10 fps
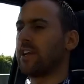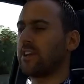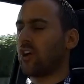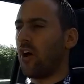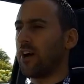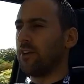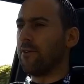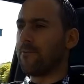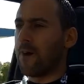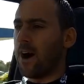kind
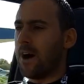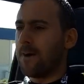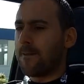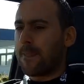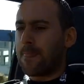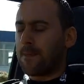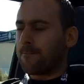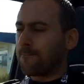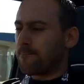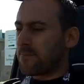of
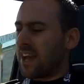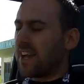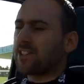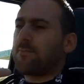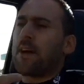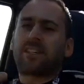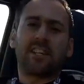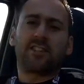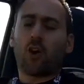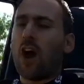
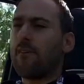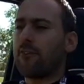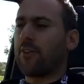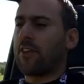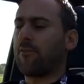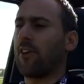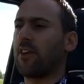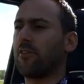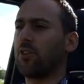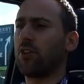it's got everything in front of
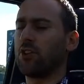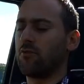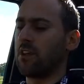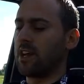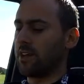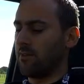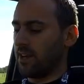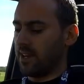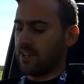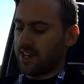you that you really
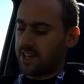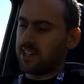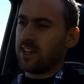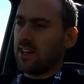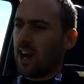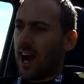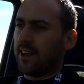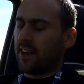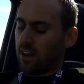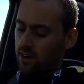need.
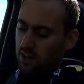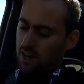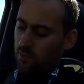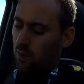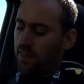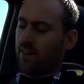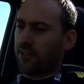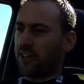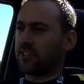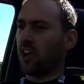And one of the other
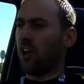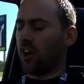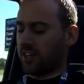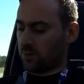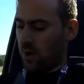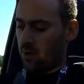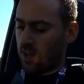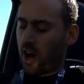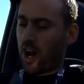things I like as well, I